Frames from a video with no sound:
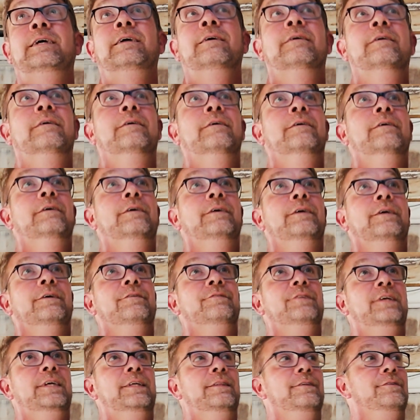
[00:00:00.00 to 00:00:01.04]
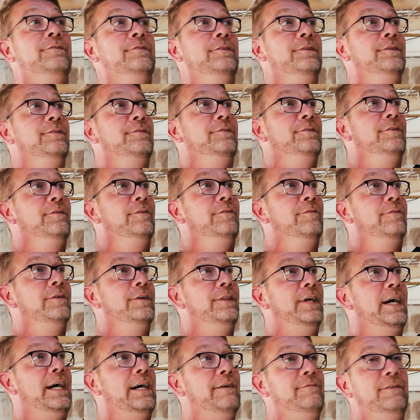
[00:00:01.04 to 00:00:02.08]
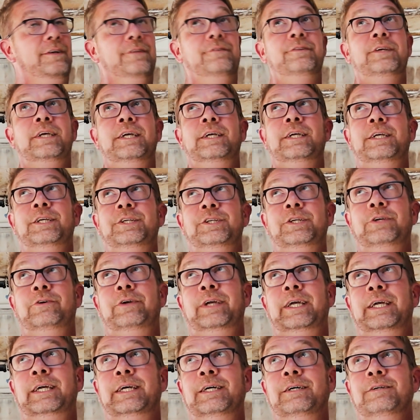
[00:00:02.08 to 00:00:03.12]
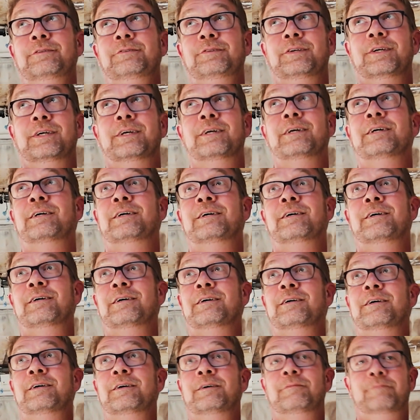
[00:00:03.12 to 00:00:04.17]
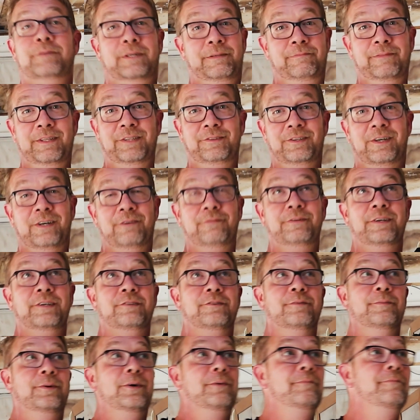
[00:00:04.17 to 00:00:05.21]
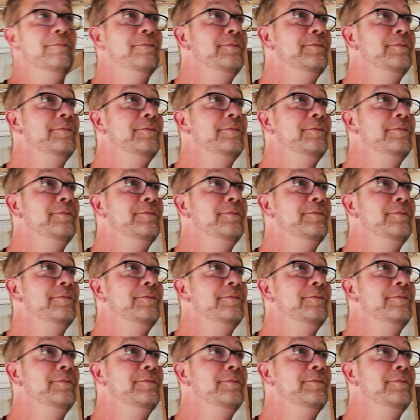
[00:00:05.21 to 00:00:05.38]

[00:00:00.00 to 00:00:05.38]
You can see this is where the obvious issue is, but it's all fixable.